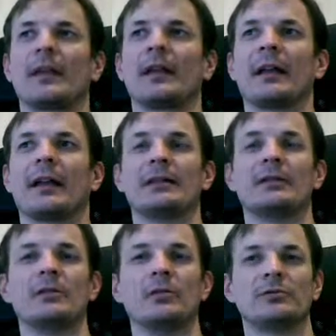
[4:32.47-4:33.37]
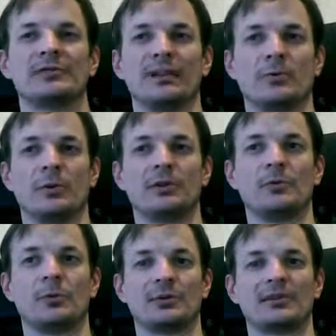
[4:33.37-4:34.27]
and he noticed that when you
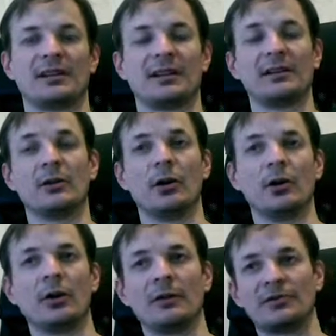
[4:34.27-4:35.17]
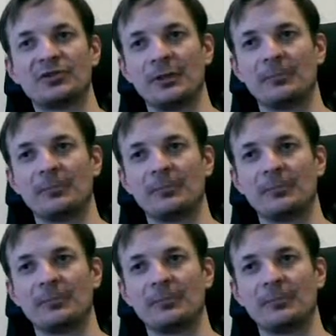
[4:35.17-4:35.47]
were standing in the hull of a ship